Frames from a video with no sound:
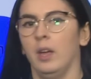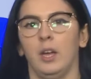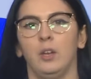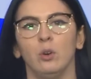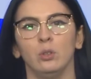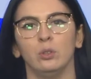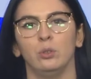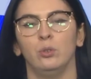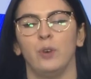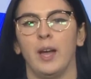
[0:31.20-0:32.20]
in order
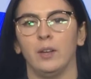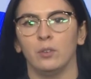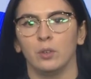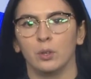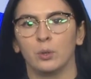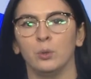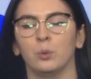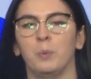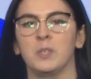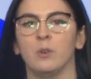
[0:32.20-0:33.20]
to write a
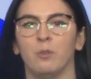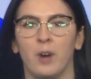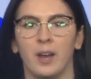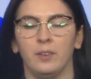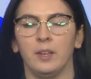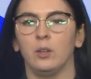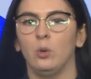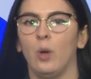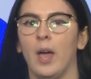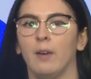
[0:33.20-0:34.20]
good piece of writing,
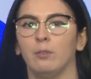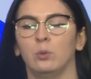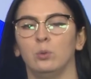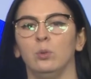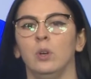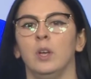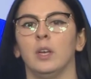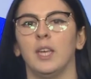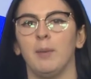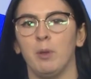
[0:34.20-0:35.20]
you have to
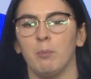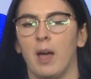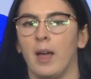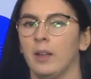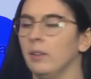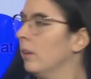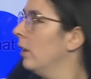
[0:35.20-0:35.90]
keep in mind